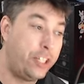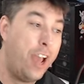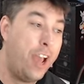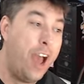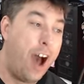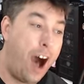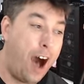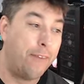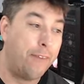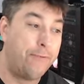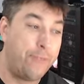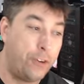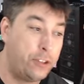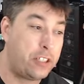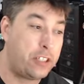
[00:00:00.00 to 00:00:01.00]
of First
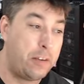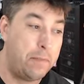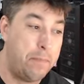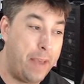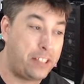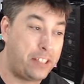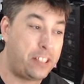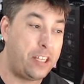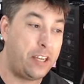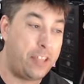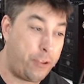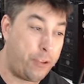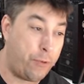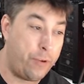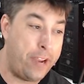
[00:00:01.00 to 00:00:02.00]
Domestic
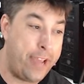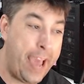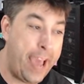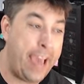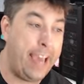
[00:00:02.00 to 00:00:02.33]
three A,